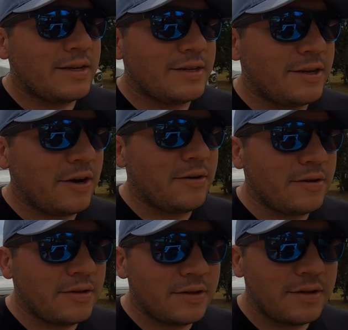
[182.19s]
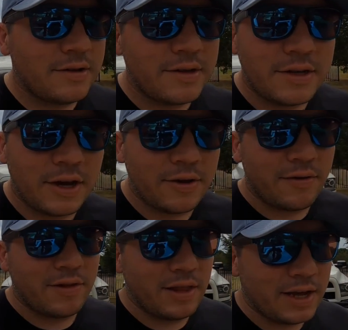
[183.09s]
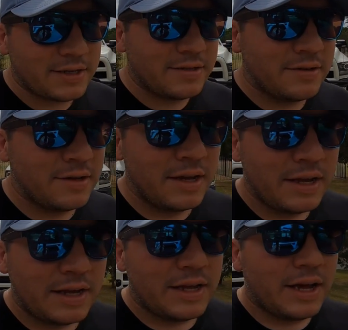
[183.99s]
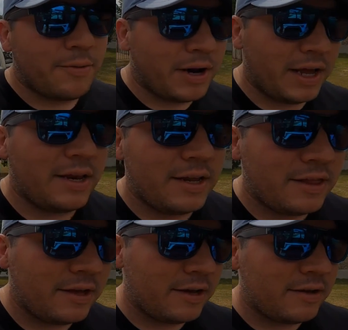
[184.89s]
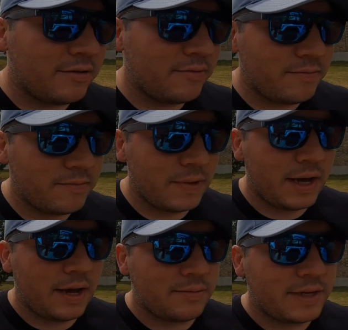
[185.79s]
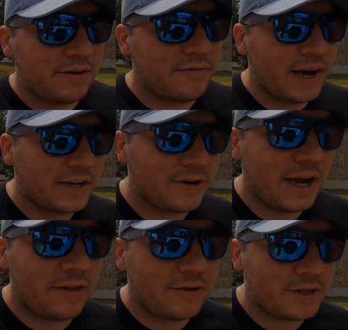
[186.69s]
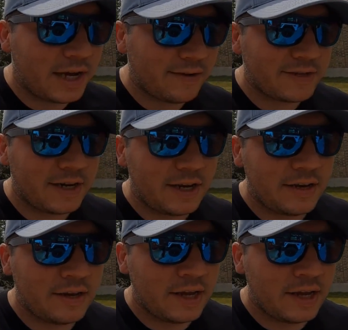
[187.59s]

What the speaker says: So, you know, nevertheless, I went ahead and did the 10 factory alloy shafts in it.